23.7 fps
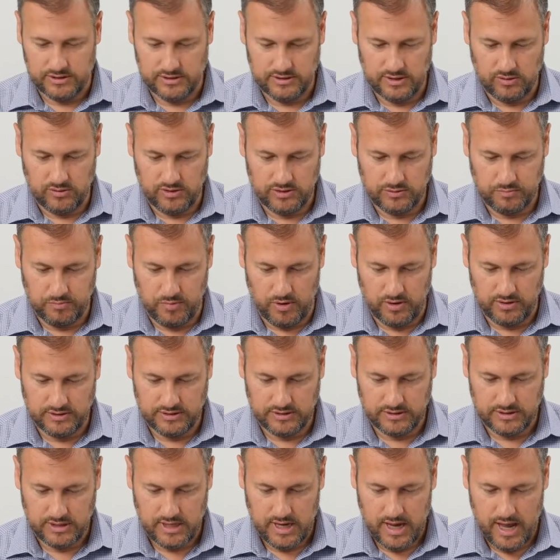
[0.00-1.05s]
The
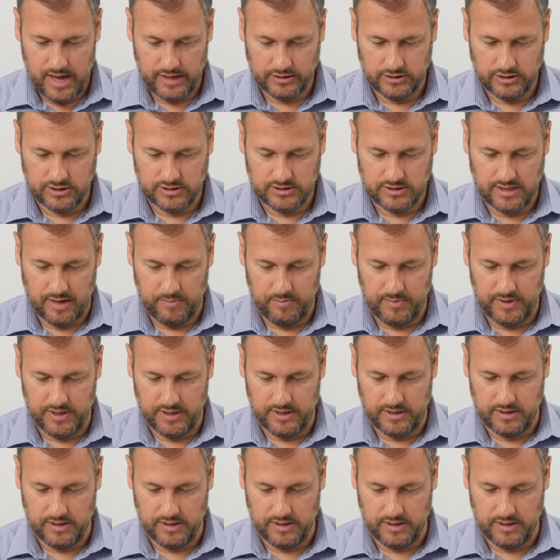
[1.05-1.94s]
response, I just type it in